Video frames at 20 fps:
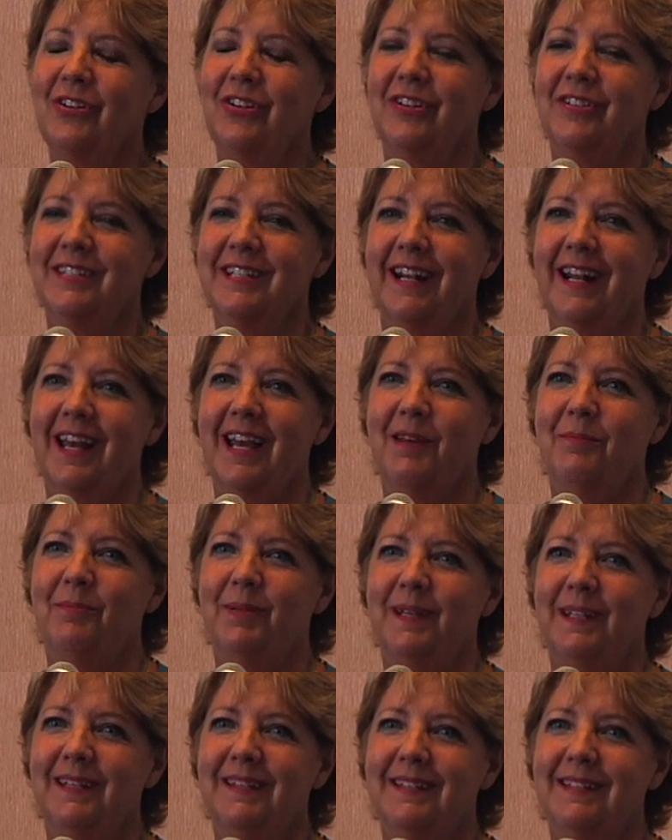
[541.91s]
girls that I had
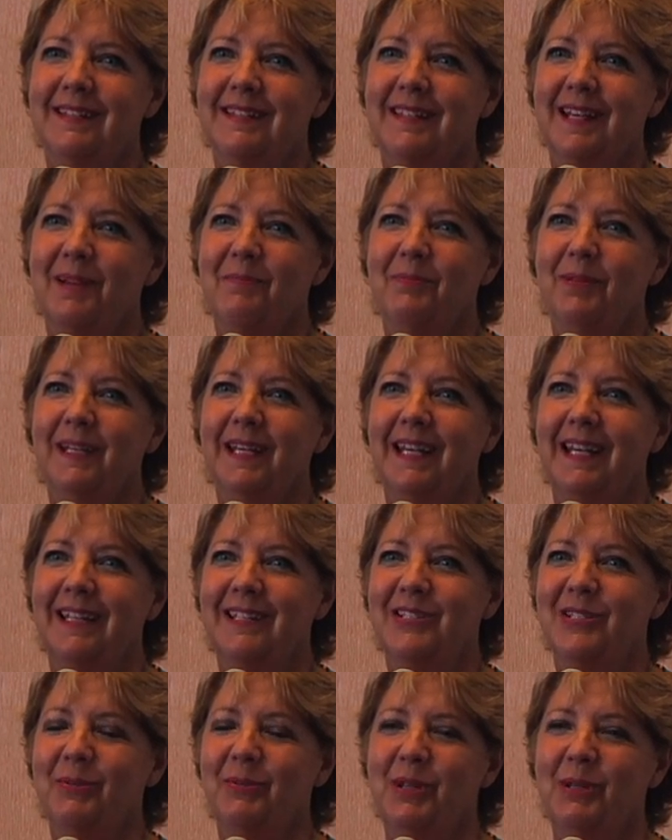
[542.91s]
been discipling.
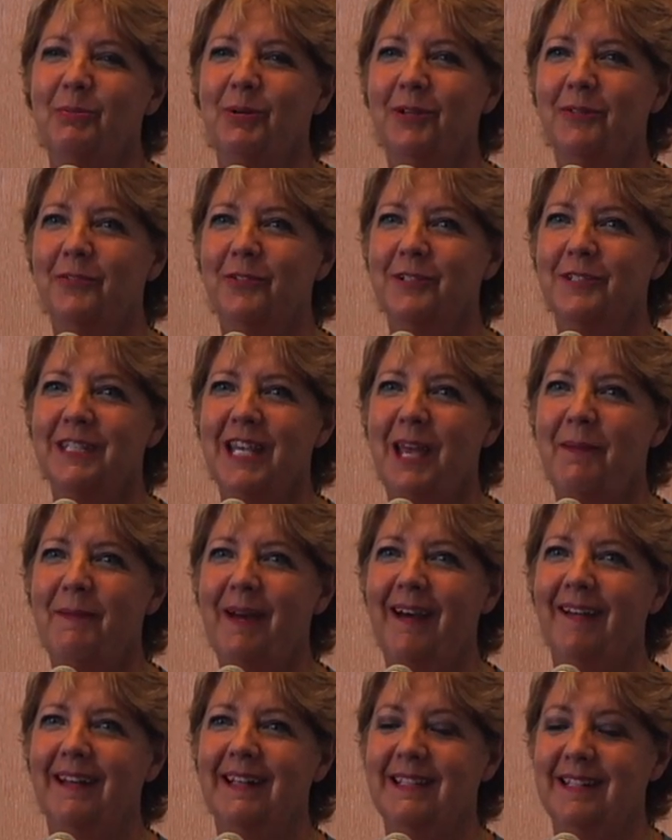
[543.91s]
And so when the book first
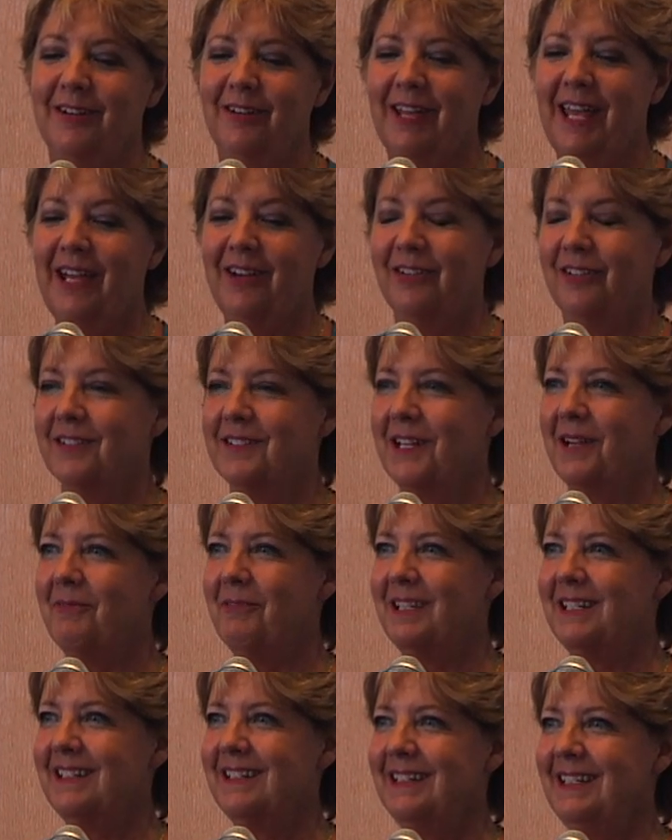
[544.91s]
came out, I said, okay, girls, I
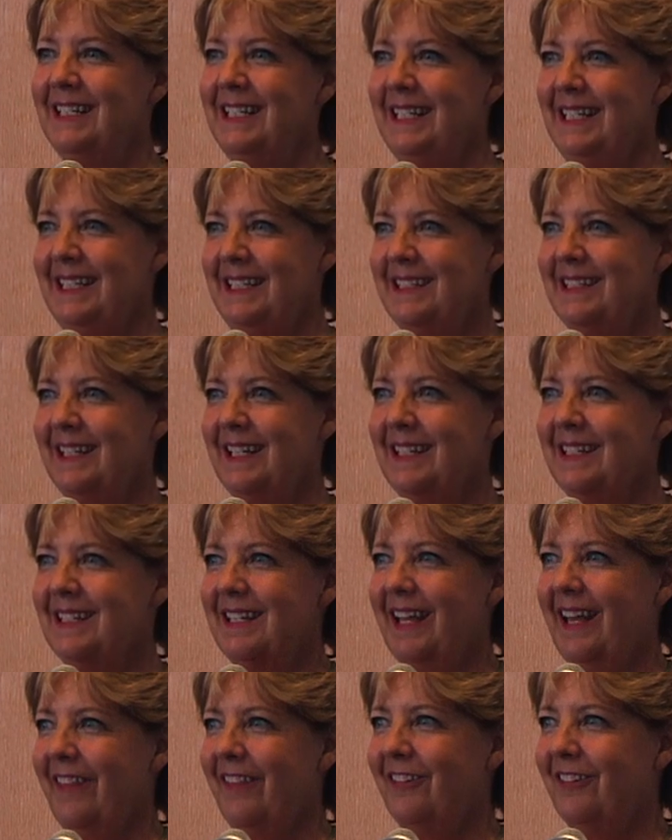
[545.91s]
want to get
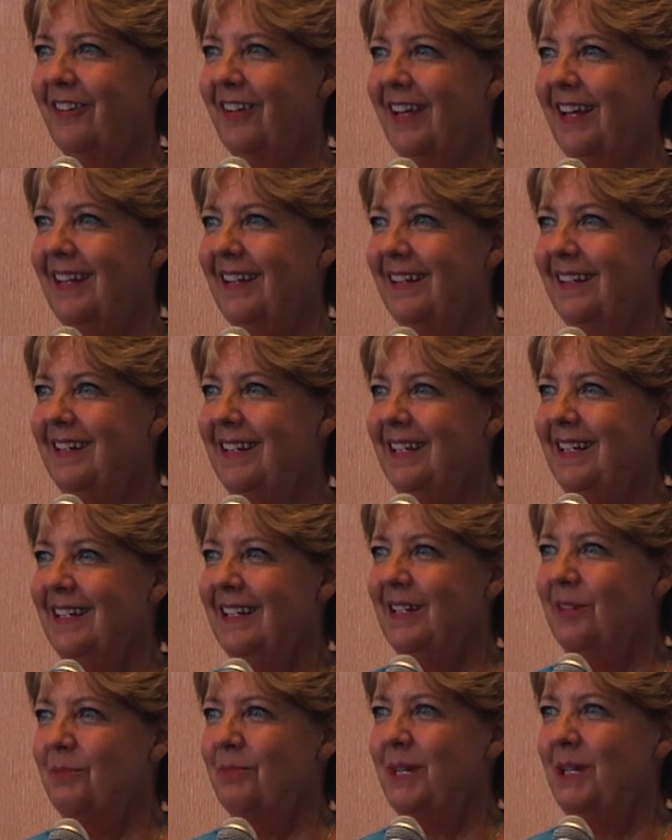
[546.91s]
together and
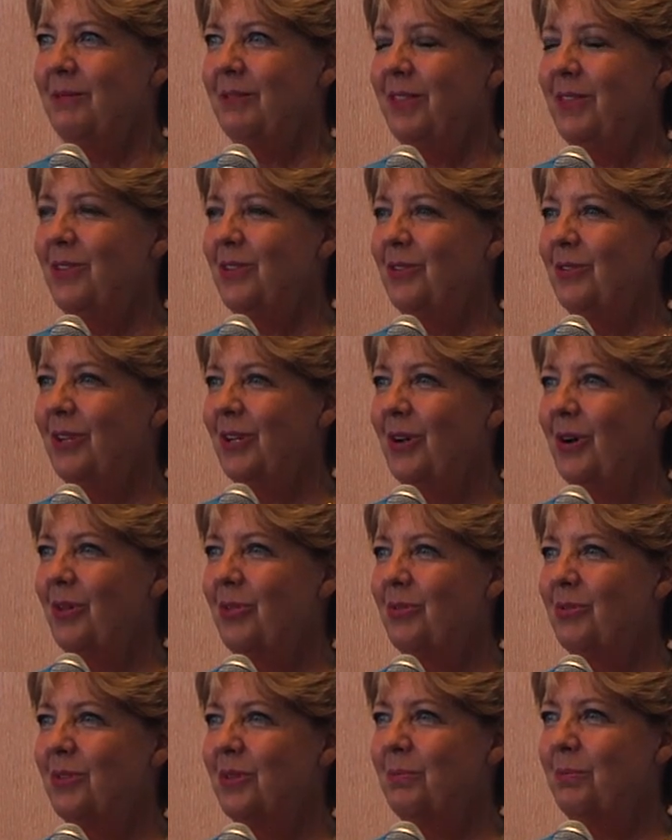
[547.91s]
meet with you and go
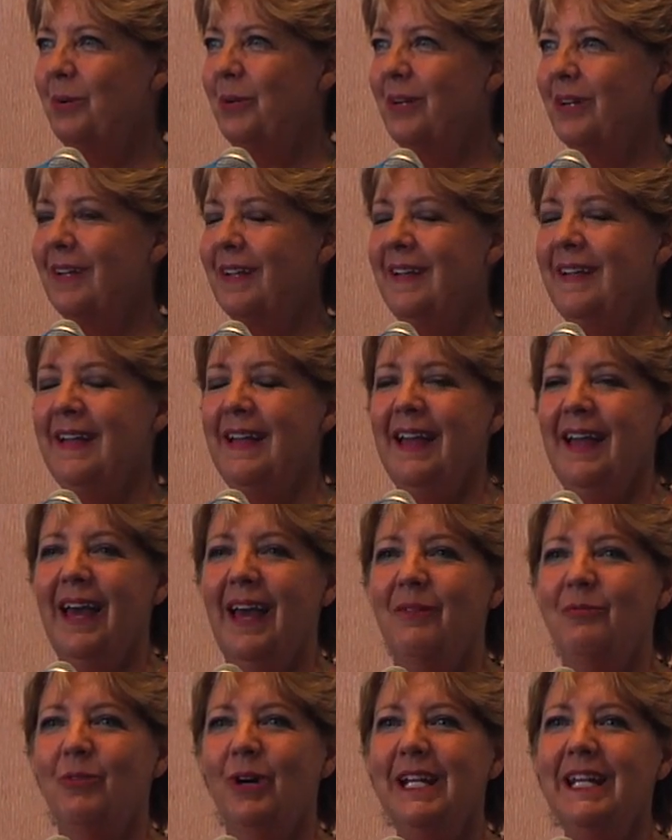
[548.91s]
through the book.
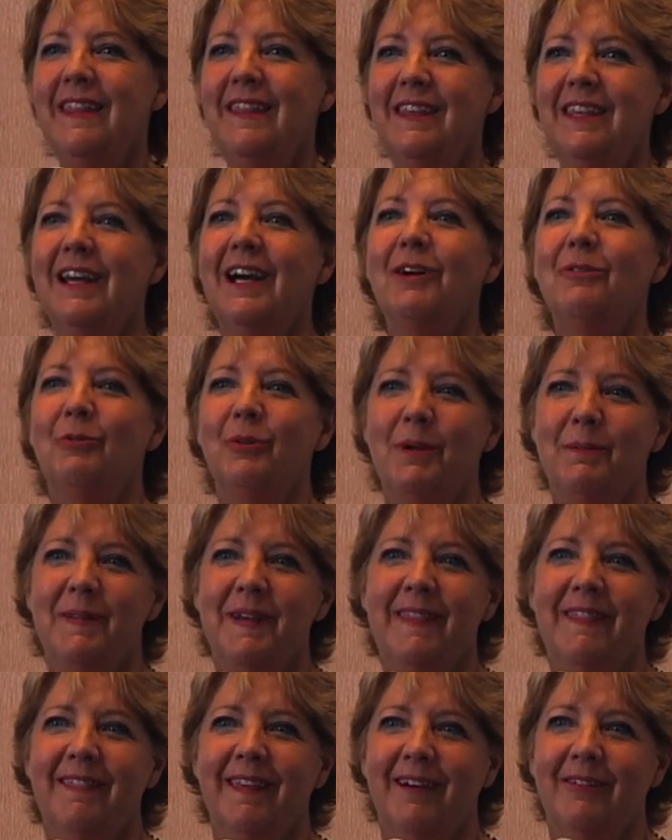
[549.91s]
And one of the young
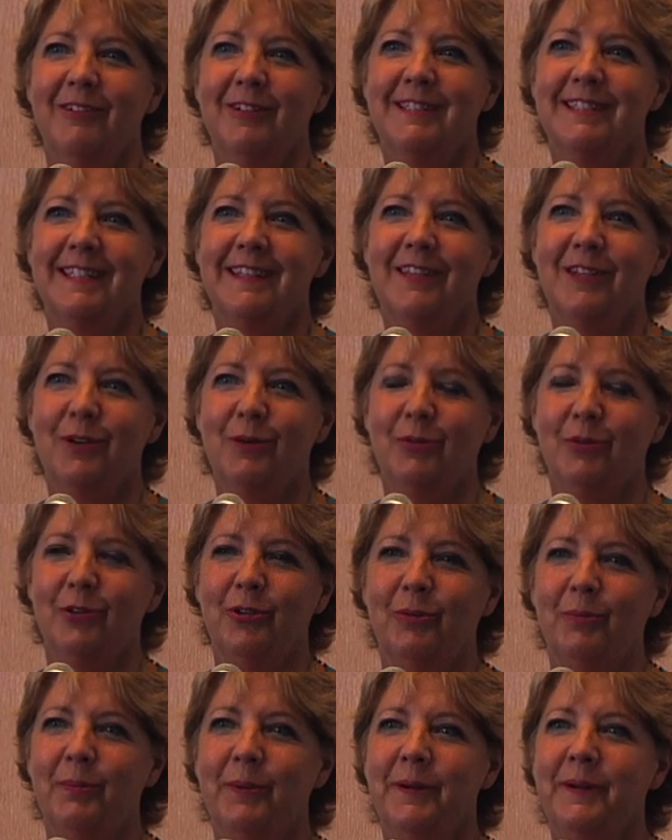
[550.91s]
women that was in the
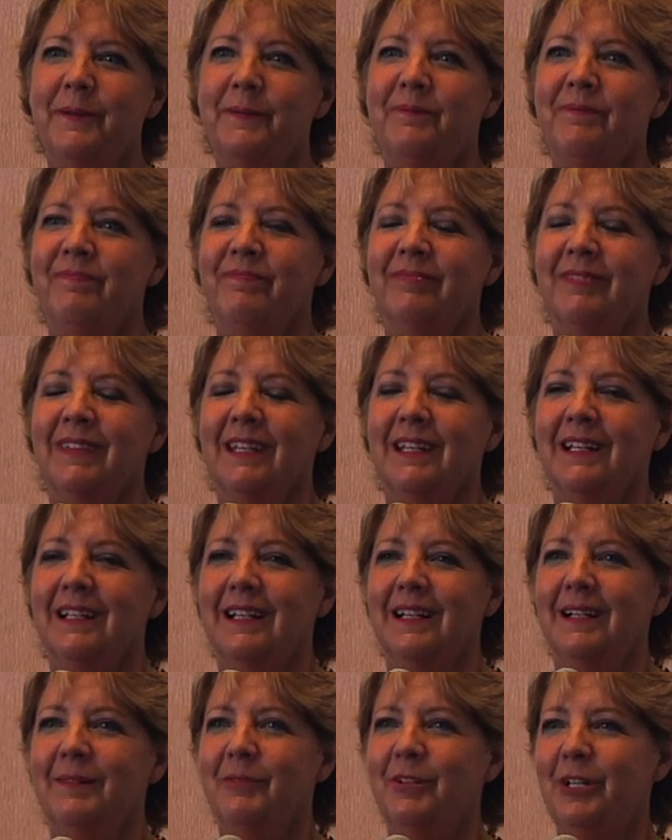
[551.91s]
group,
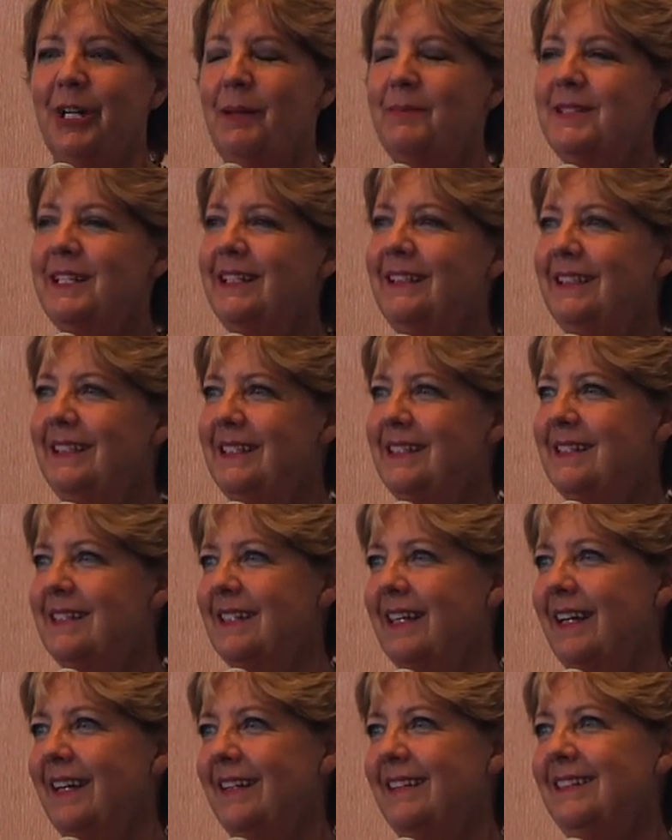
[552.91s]
um, her name's
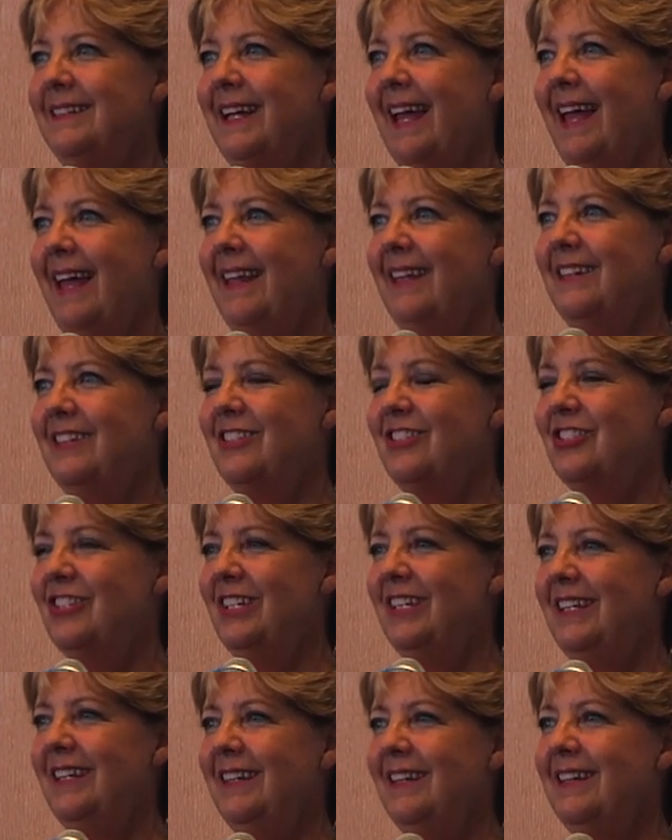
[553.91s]
Alyssa, and
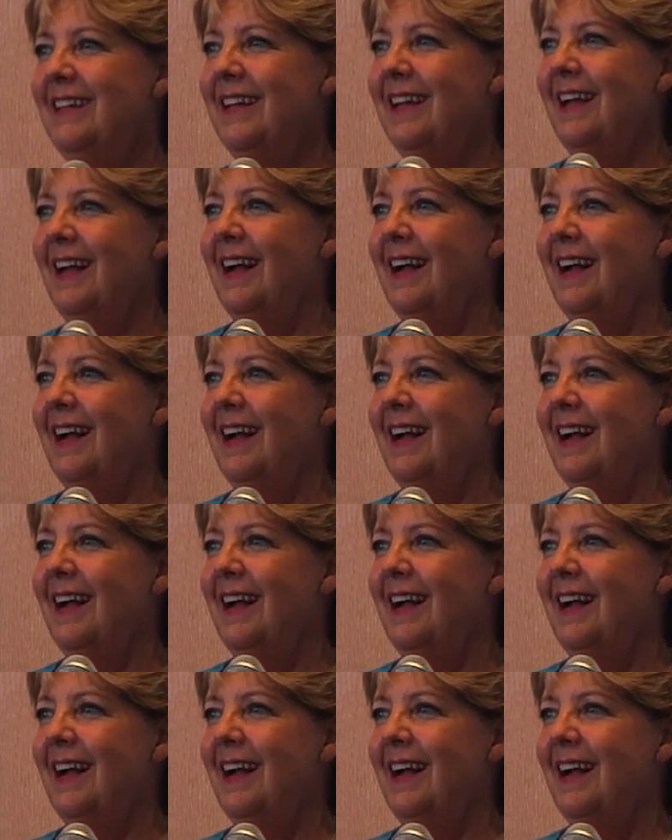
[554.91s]
she